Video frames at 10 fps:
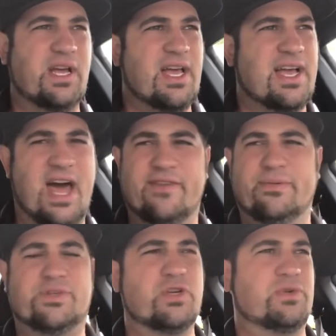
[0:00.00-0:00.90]
kind of
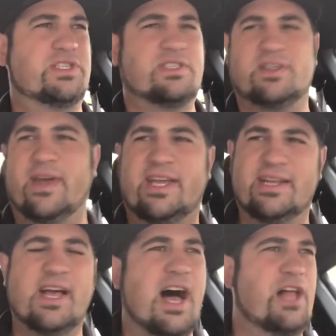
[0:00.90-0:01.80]
obtuse, so
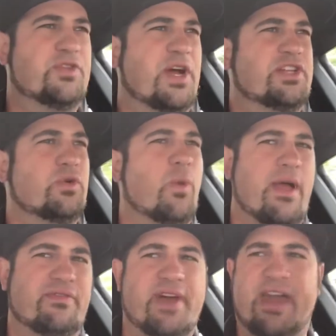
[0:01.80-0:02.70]
I'd do away
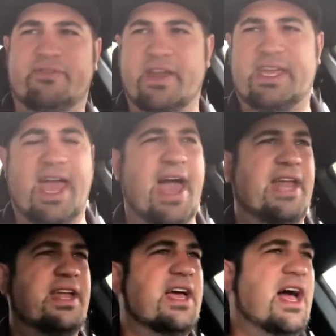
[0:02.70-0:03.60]
with that if I
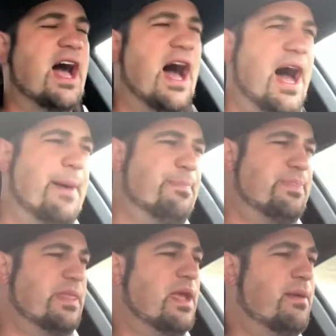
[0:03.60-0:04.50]
can.
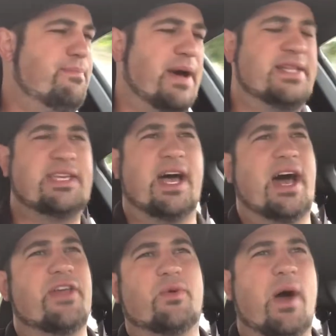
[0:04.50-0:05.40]
But
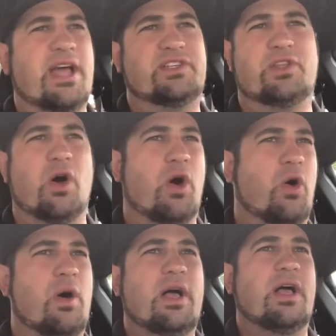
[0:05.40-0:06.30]
otherwise
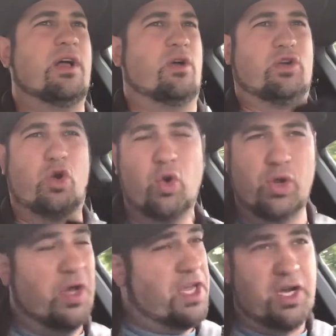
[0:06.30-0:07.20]
though,
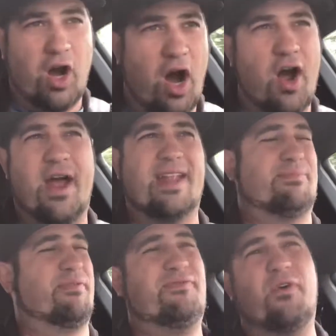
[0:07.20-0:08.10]
cool looking car, and it
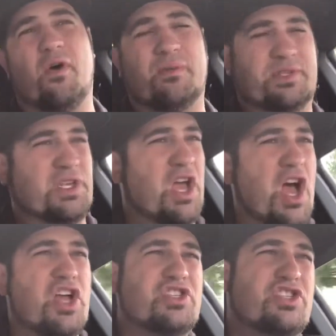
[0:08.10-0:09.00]
performs
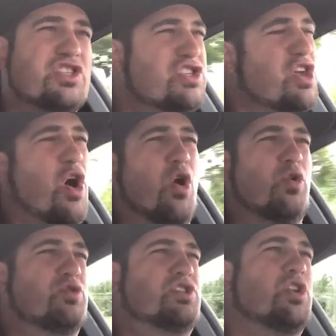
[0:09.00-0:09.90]

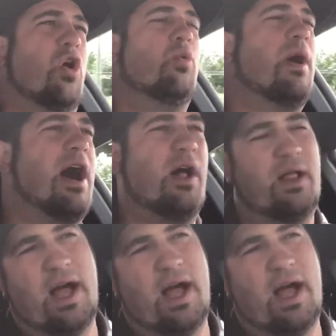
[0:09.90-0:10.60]
so well.